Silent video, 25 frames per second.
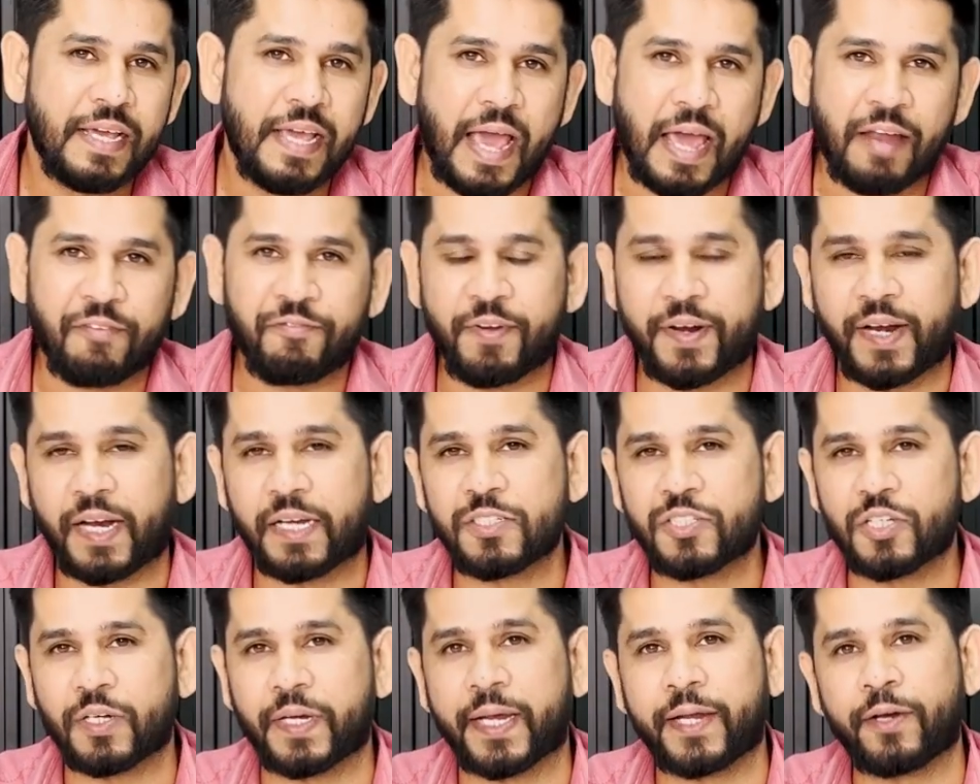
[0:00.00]
and
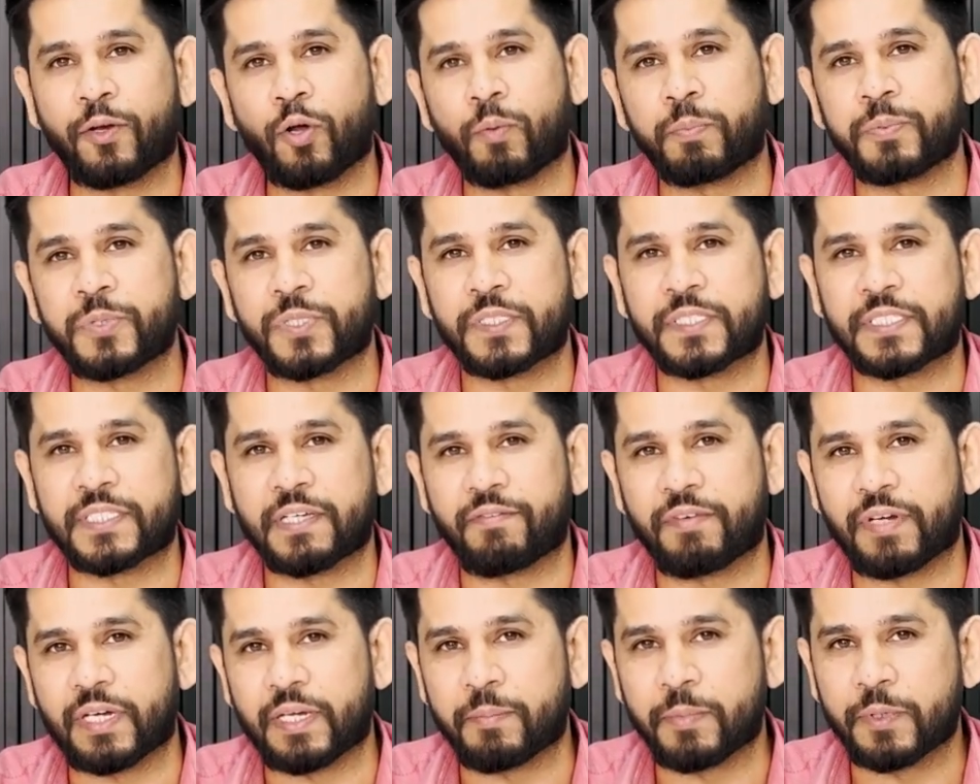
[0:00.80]
financial aid options
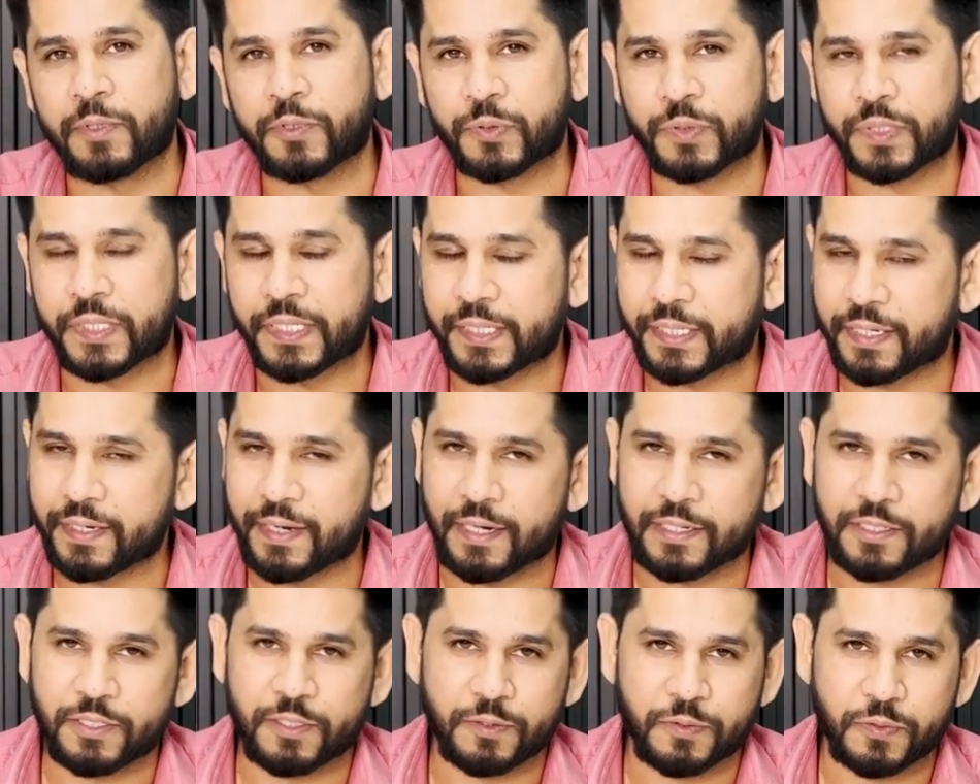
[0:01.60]
available to the
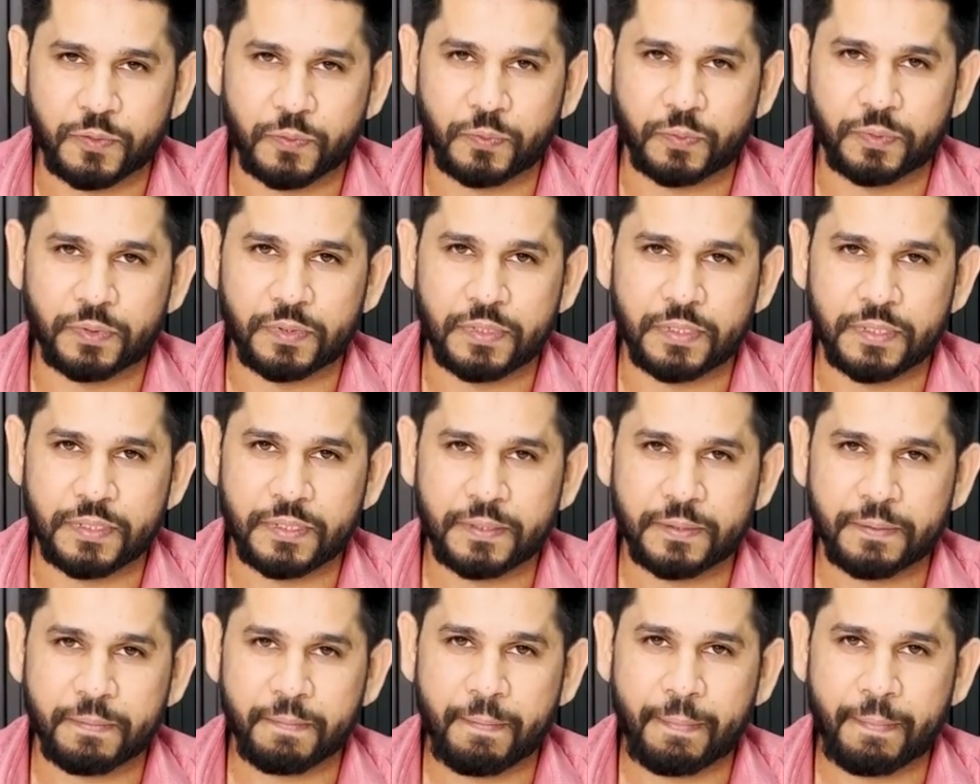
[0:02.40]
international students.